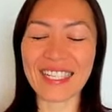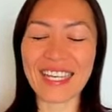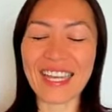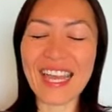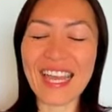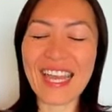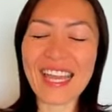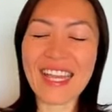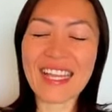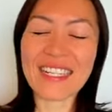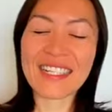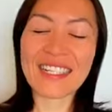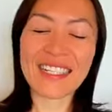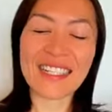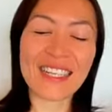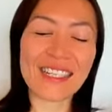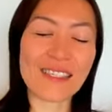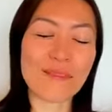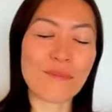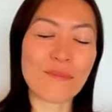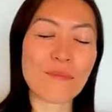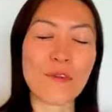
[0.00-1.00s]
And
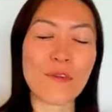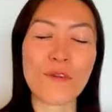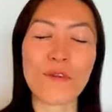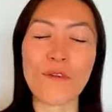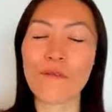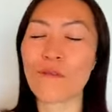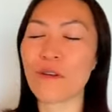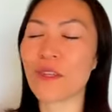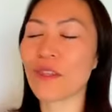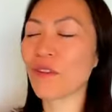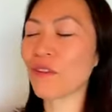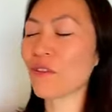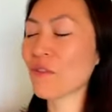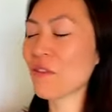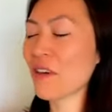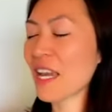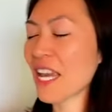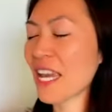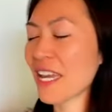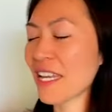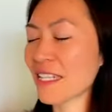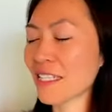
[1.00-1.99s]
let's move with
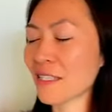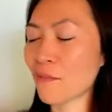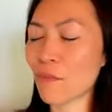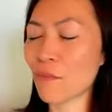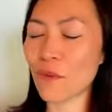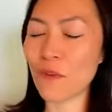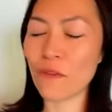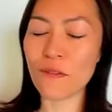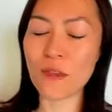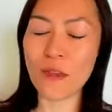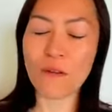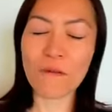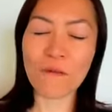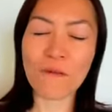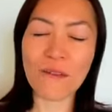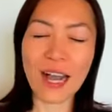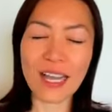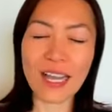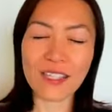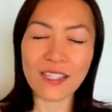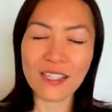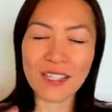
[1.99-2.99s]
grace, move your
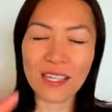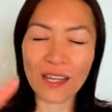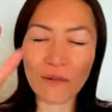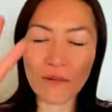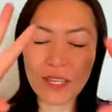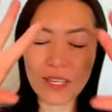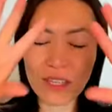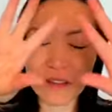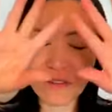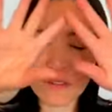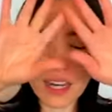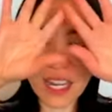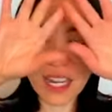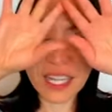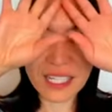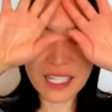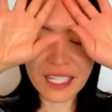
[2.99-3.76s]
fascia with grace,